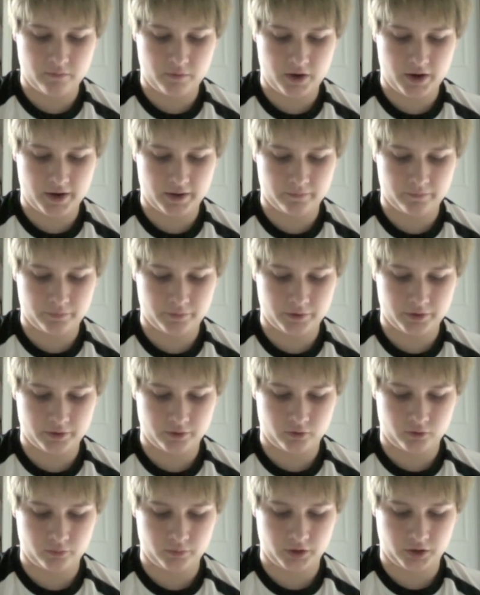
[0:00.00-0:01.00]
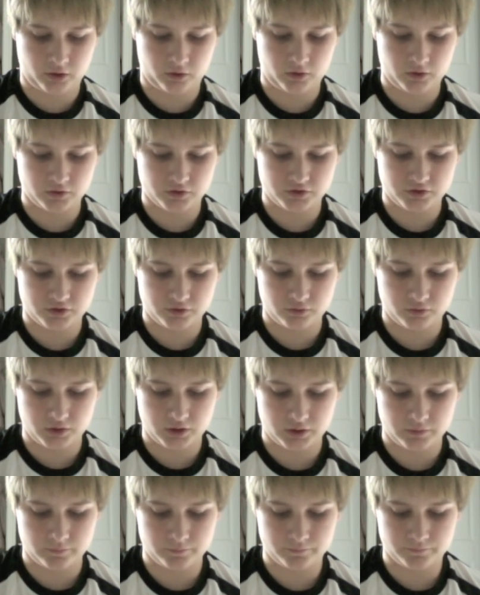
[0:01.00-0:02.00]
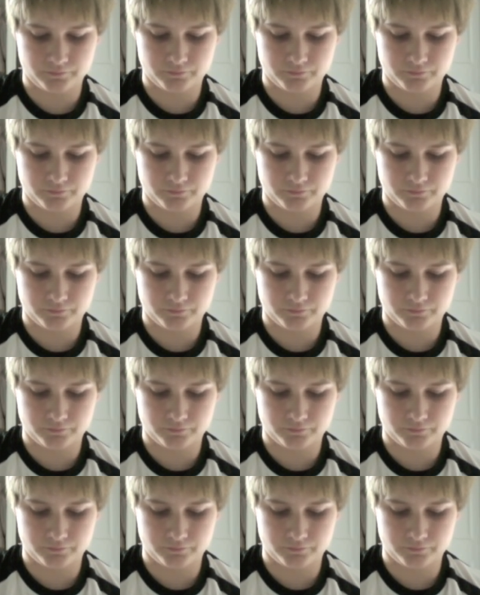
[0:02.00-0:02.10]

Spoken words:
like, but it'll be close to it.